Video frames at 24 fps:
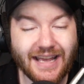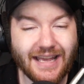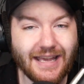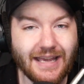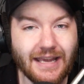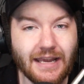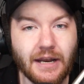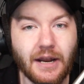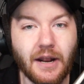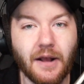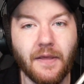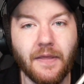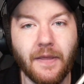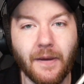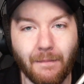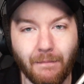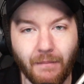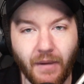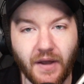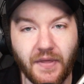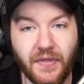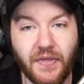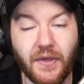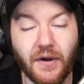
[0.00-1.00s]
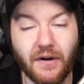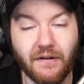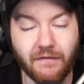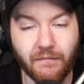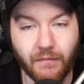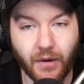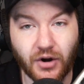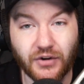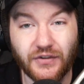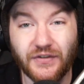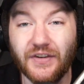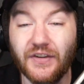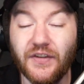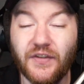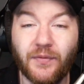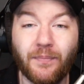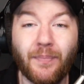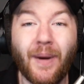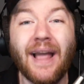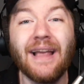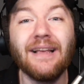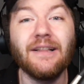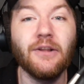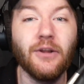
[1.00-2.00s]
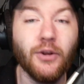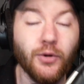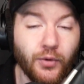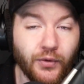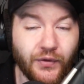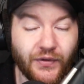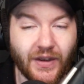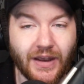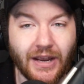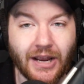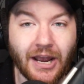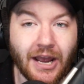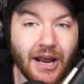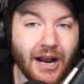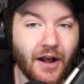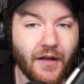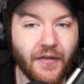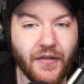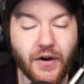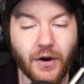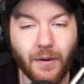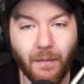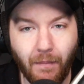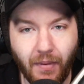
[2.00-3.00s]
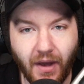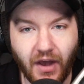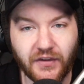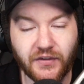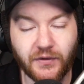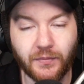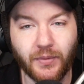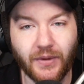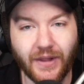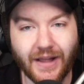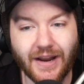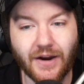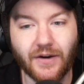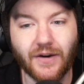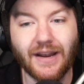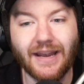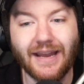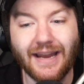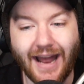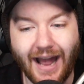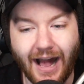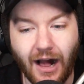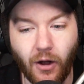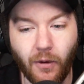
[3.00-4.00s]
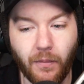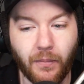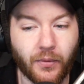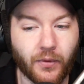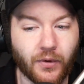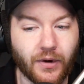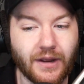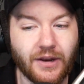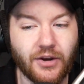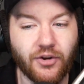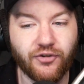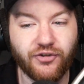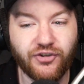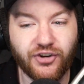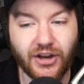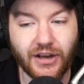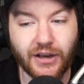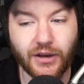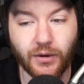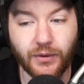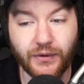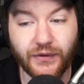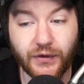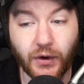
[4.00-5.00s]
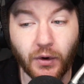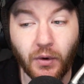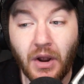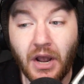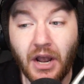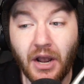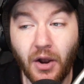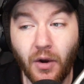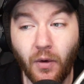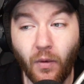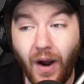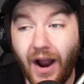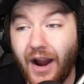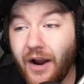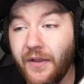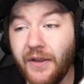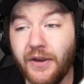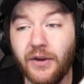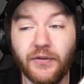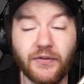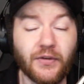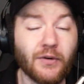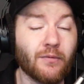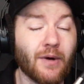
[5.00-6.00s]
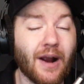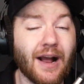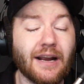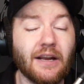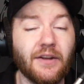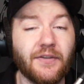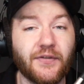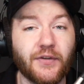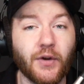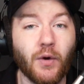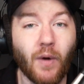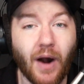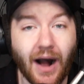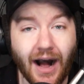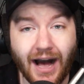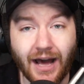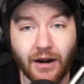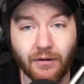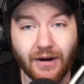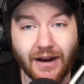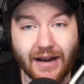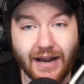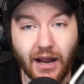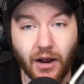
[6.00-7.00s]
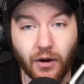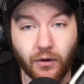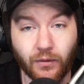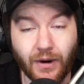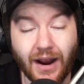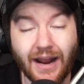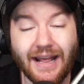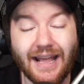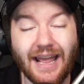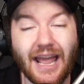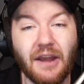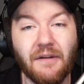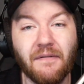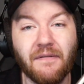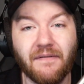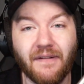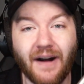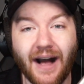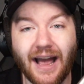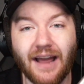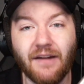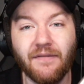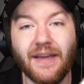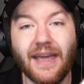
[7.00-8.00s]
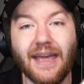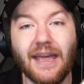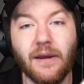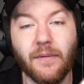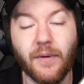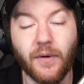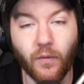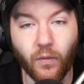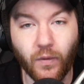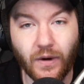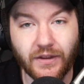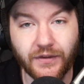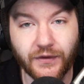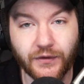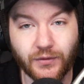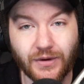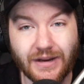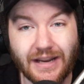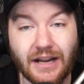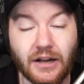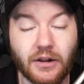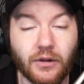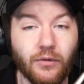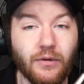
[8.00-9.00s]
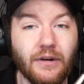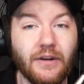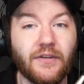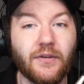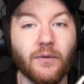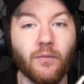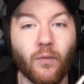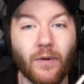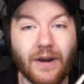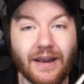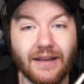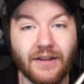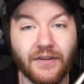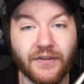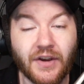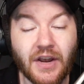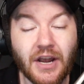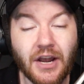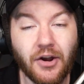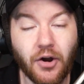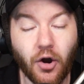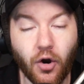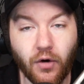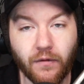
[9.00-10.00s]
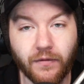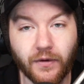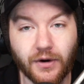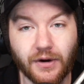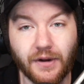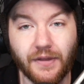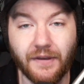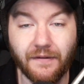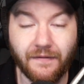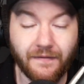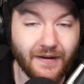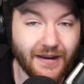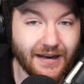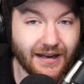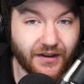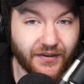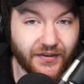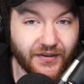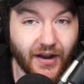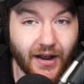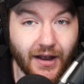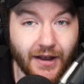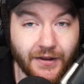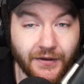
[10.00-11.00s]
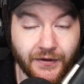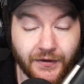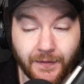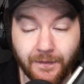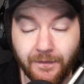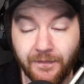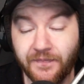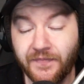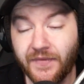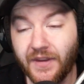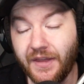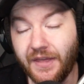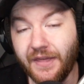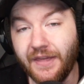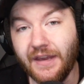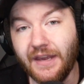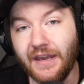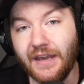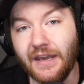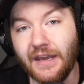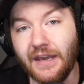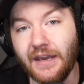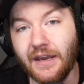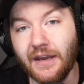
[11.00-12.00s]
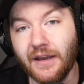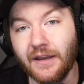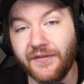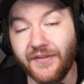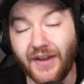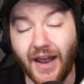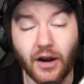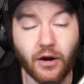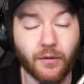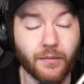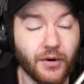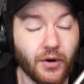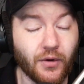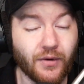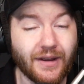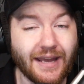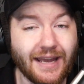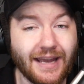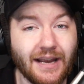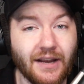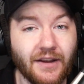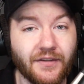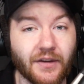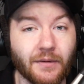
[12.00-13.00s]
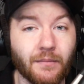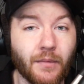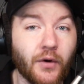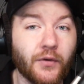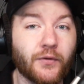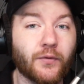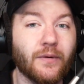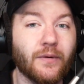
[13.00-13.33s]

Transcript: in the month of March, despite losing their best player in Alperen Sengun. So why are the Houston Rockets so hot right now, riding a 5-game win streak, including some wins over the Phoenix Suns, the Sacramento Kings, and most